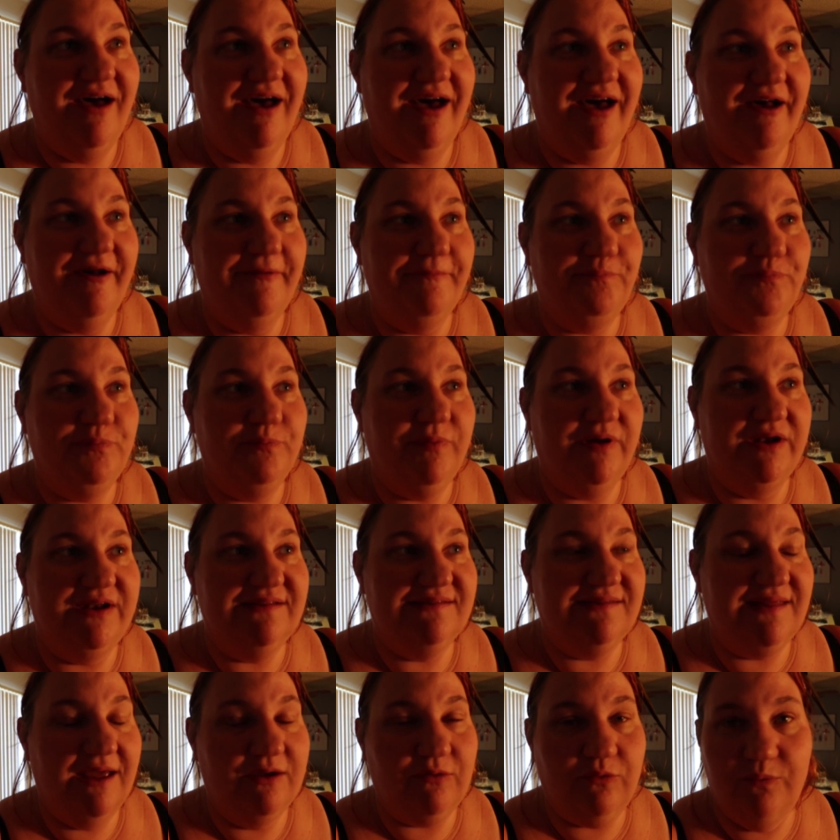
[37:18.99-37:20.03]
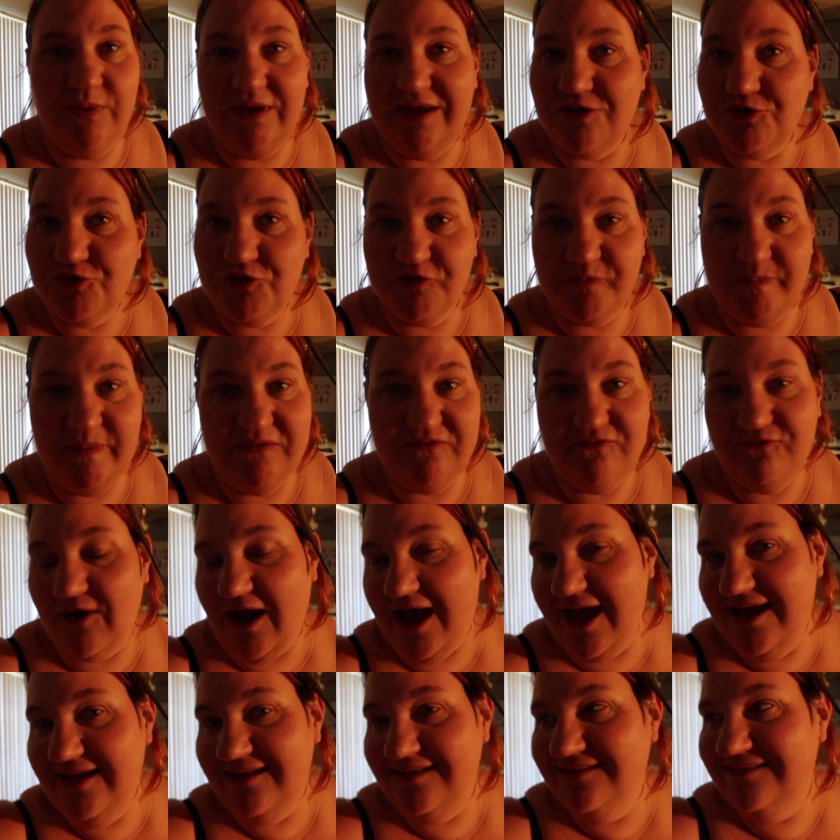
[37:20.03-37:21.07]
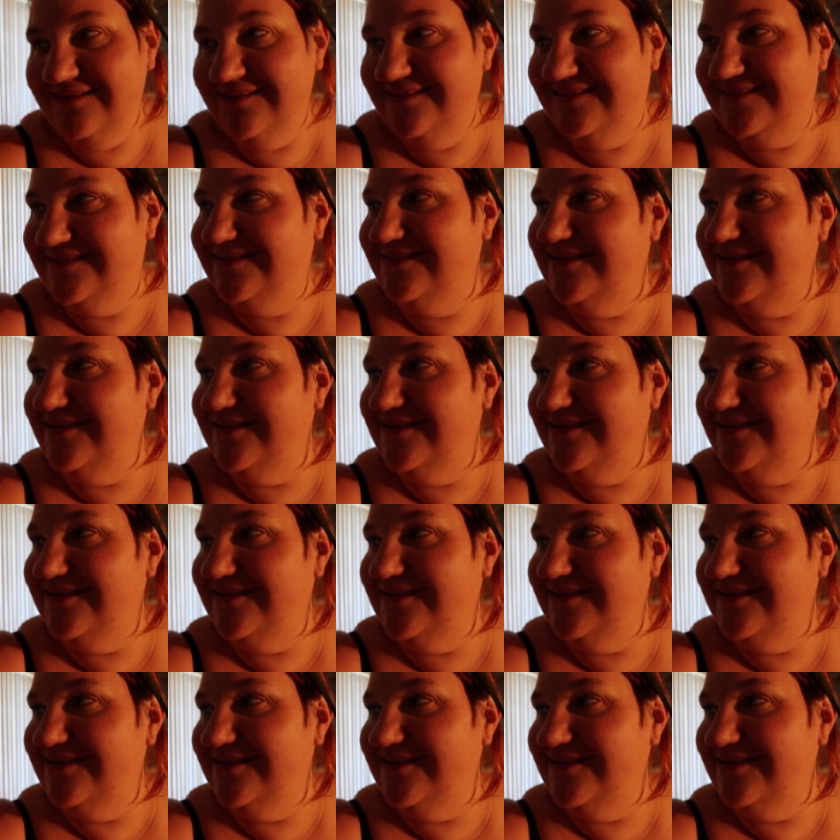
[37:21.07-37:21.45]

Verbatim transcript: Um, but he's like, well, we can just be friends.